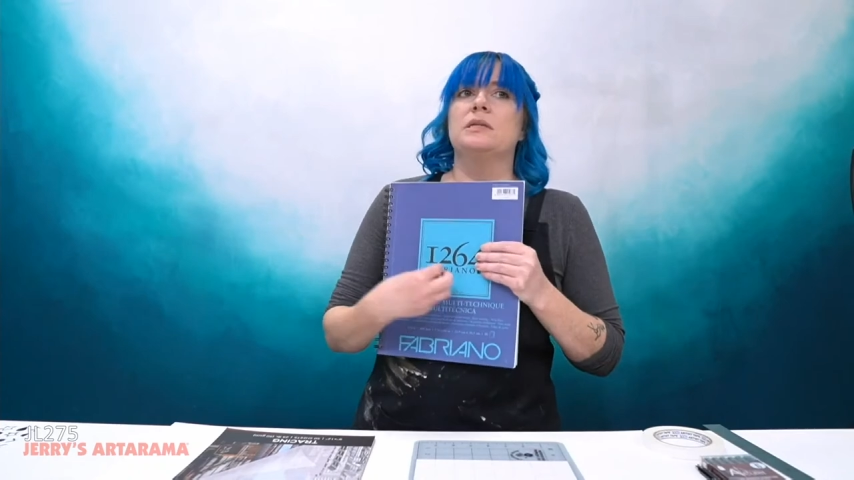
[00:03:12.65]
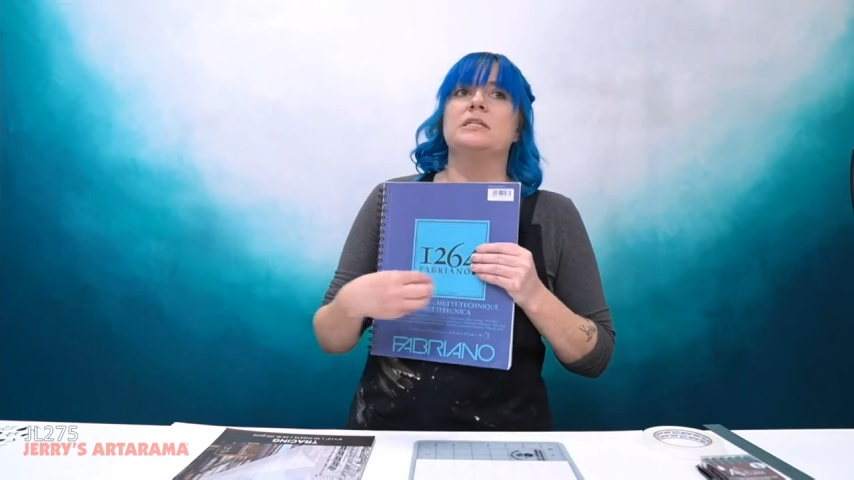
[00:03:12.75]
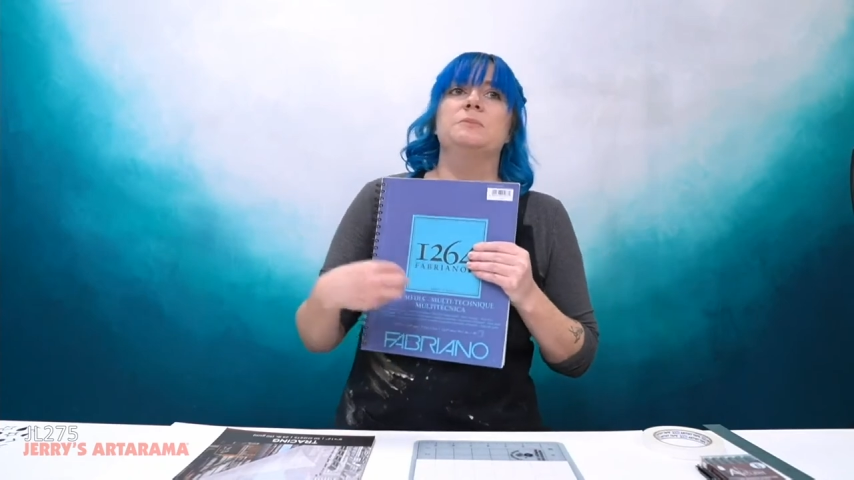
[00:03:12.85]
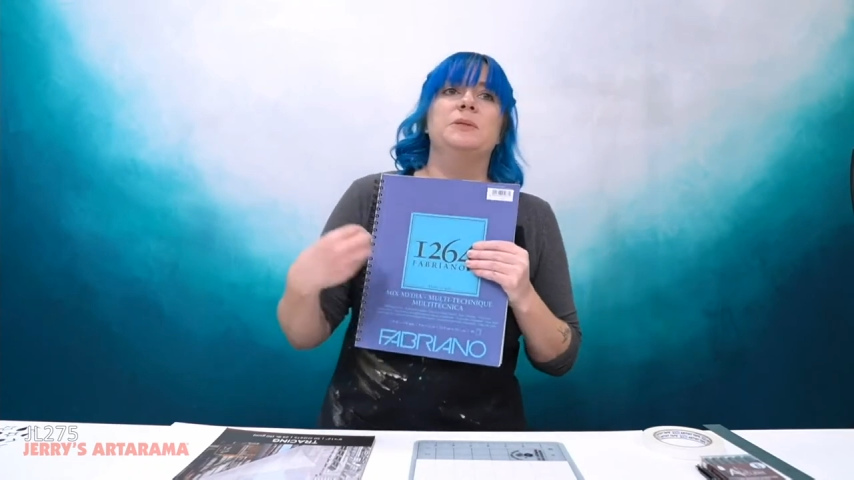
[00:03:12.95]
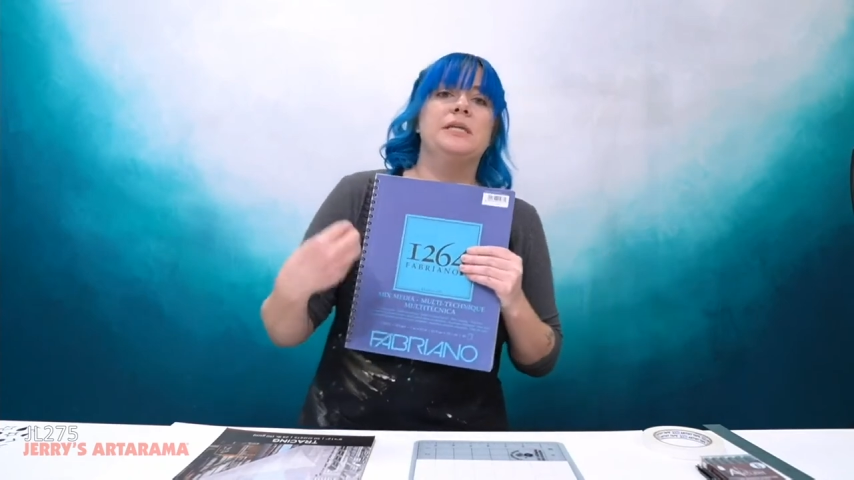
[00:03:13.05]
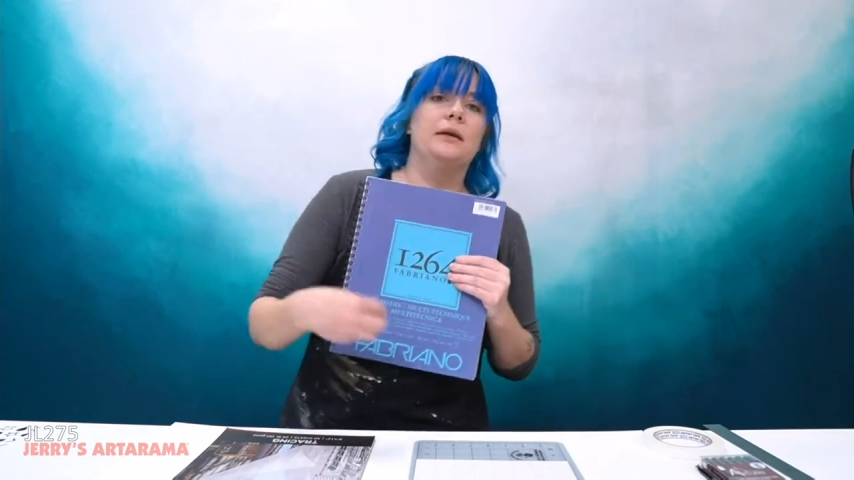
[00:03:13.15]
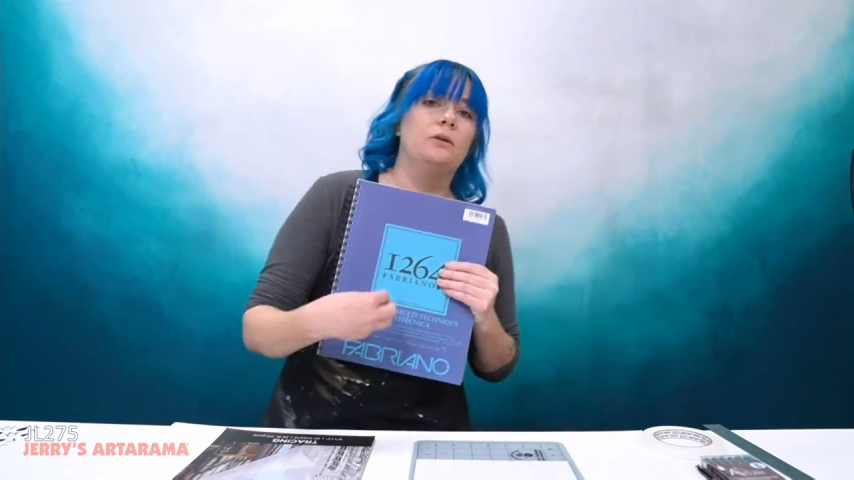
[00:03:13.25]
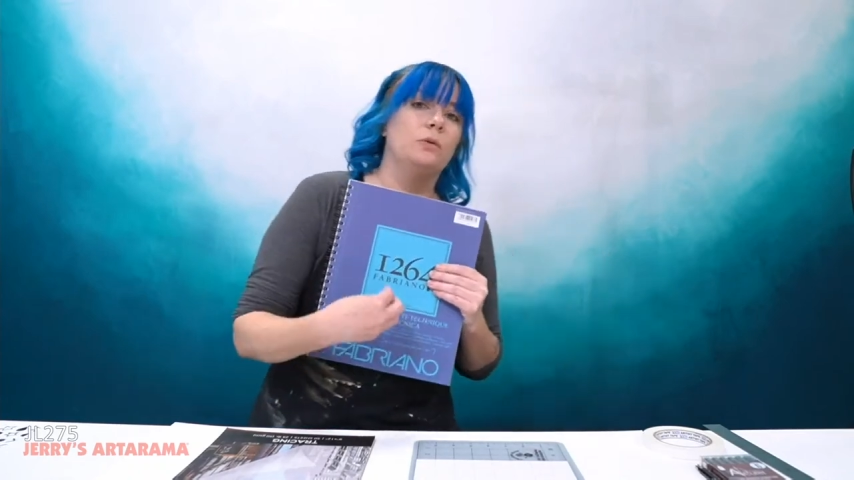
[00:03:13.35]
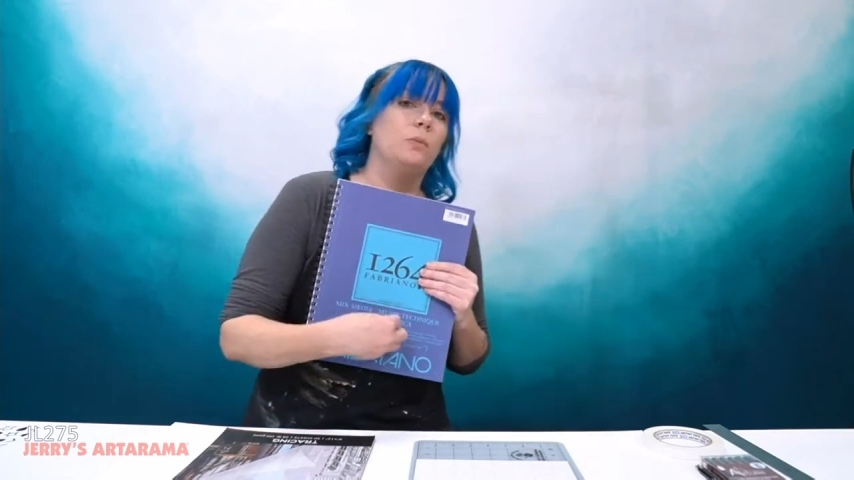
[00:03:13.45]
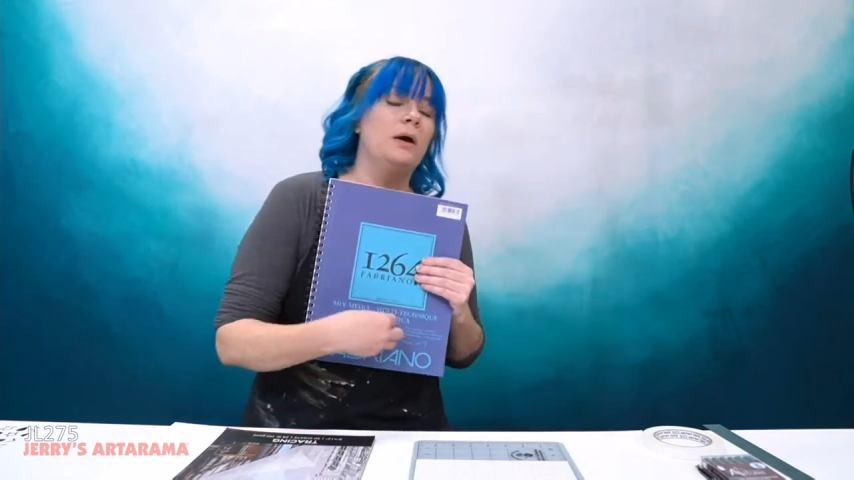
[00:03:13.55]
this
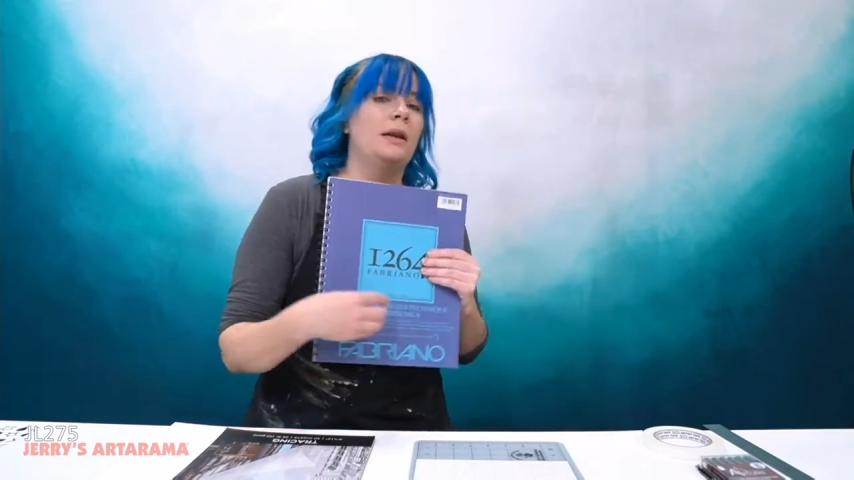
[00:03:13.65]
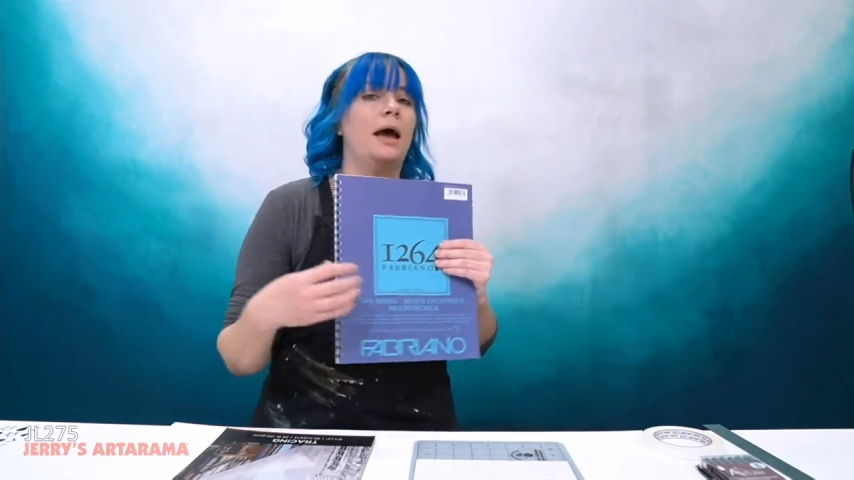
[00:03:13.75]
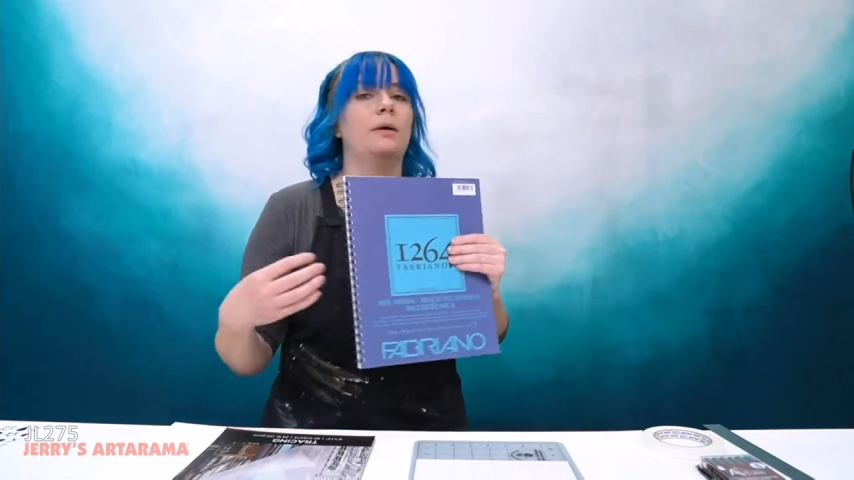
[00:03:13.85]
particular one.